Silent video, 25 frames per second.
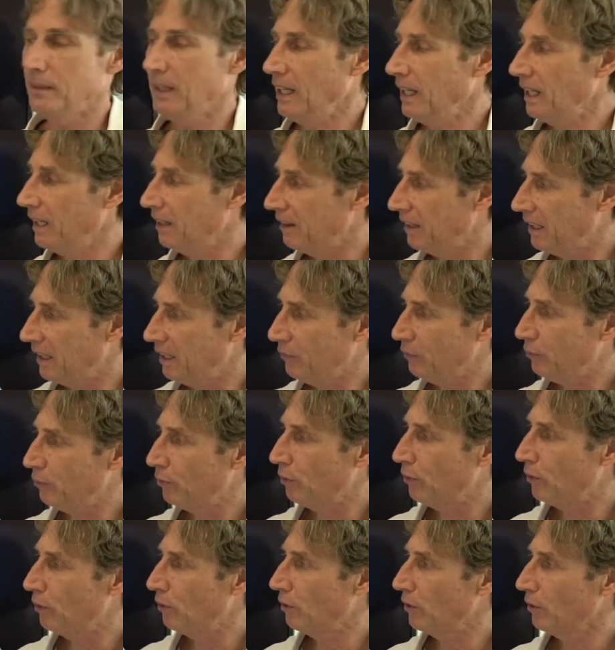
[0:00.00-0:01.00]
And
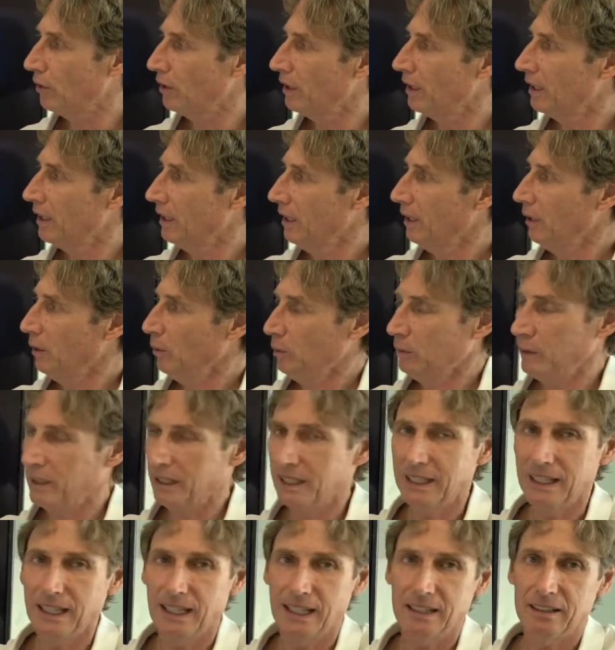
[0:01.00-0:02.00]
therefore we
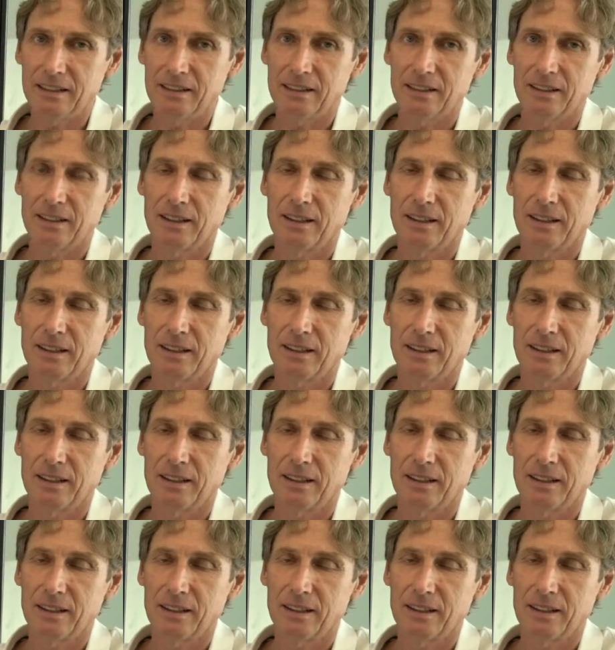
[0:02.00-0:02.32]
get